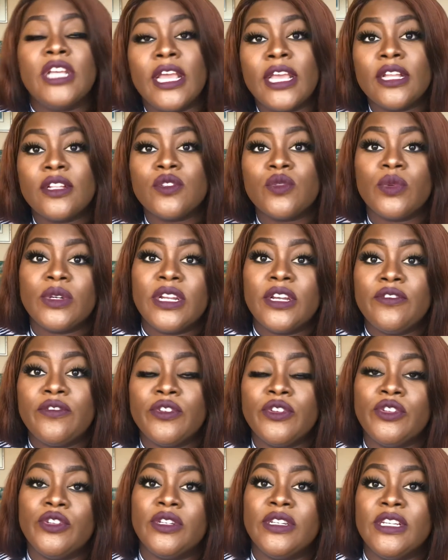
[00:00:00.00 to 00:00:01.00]
change
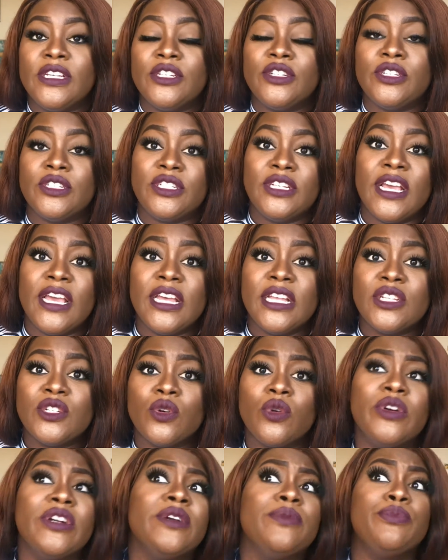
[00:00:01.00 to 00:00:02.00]
whatever you need to change,
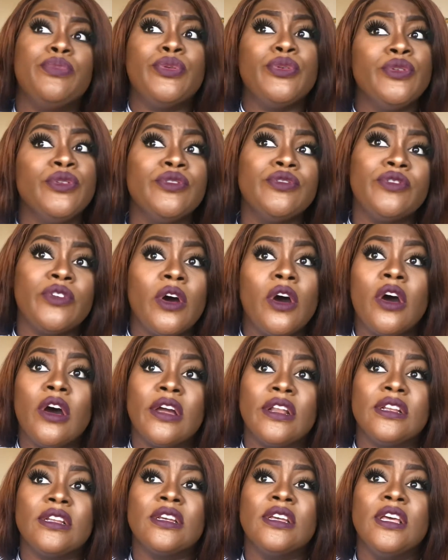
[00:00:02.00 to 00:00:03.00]
or improve
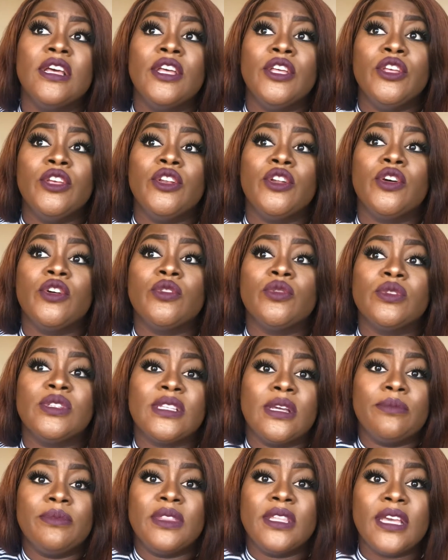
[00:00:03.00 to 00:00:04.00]
on,
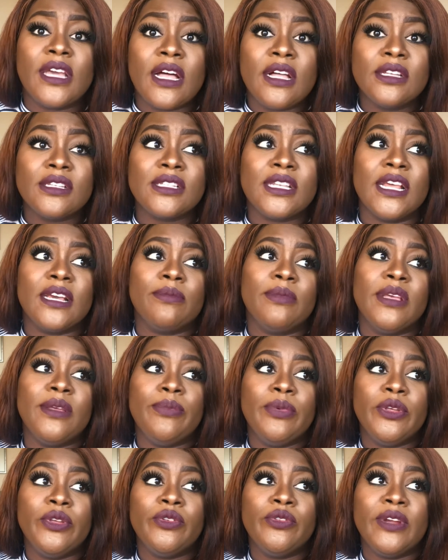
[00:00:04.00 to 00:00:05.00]
something else. Like
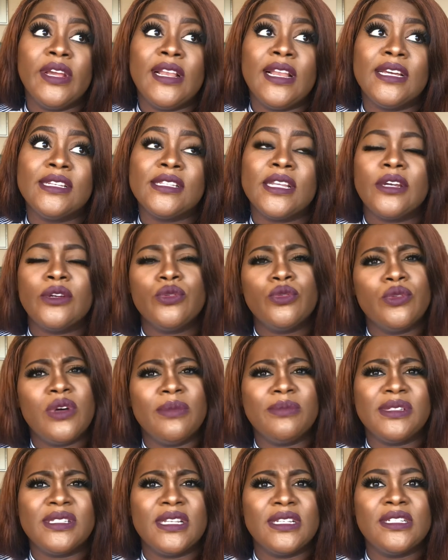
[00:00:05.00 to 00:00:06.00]
maybe you realize that, oh,
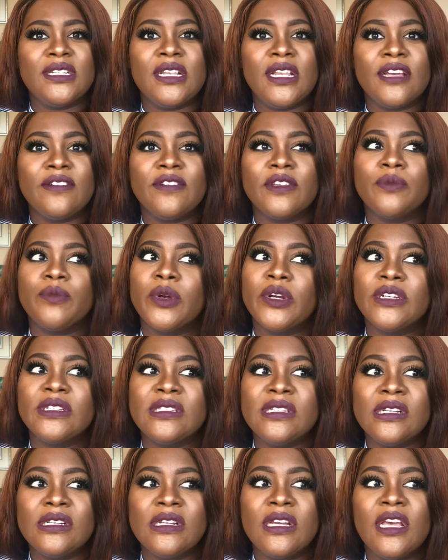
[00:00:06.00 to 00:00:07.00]
I'm such a loving
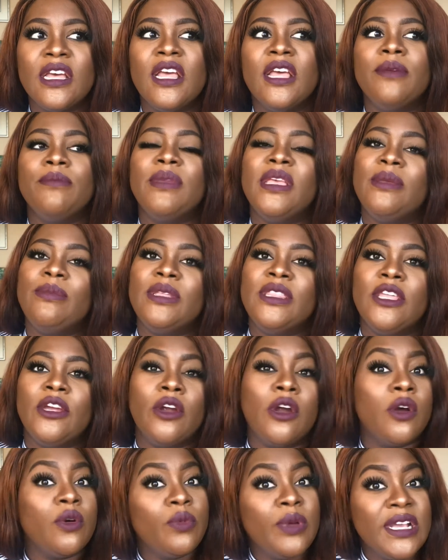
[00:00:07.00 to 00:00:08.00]
person, maybe
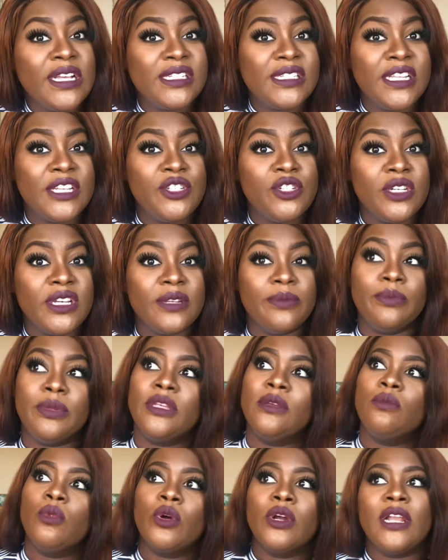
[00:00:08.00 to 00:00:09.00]
there are ways that you can
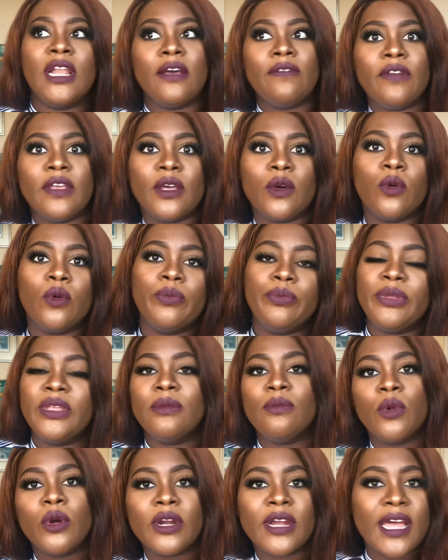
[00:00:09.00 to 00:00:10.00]
be more loving or
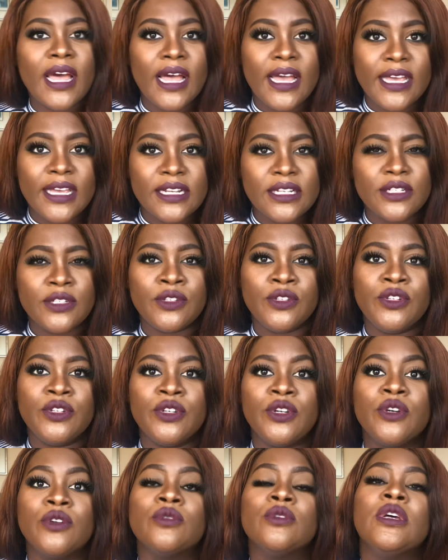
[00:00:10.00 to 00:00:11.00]
be more kind.
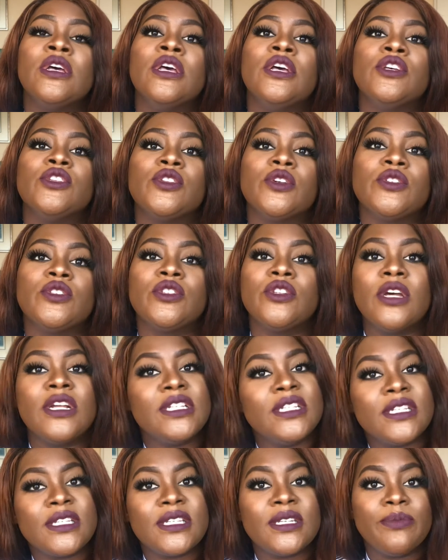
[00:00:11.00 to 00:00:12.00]
So it's
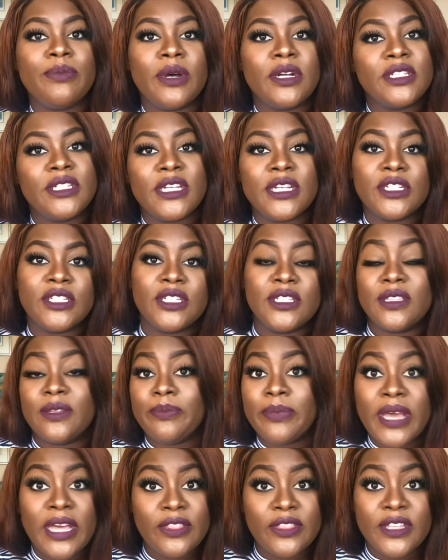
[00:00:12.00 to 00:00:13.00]
not just about changing the
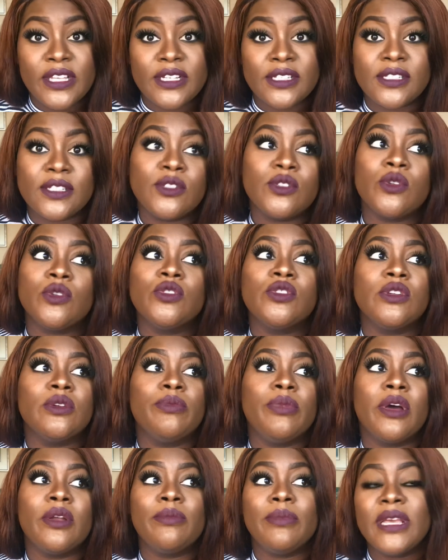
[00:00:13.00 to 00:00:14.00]
bad things, it's also
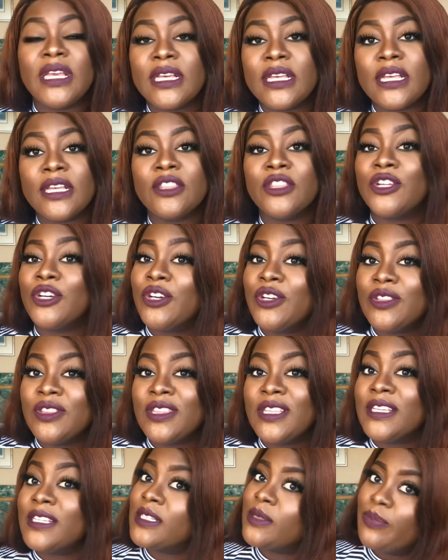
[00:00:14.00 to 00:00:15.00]
about making the
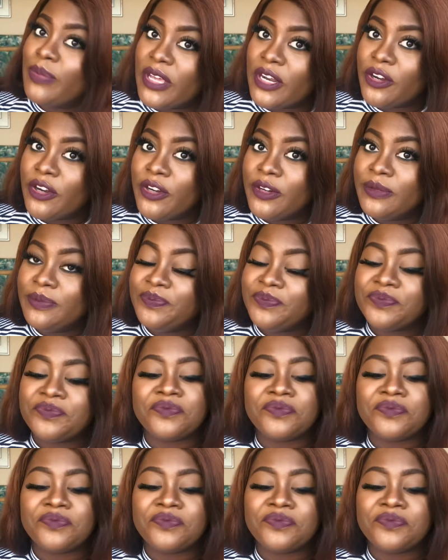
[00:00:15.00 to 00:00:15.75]
good things better.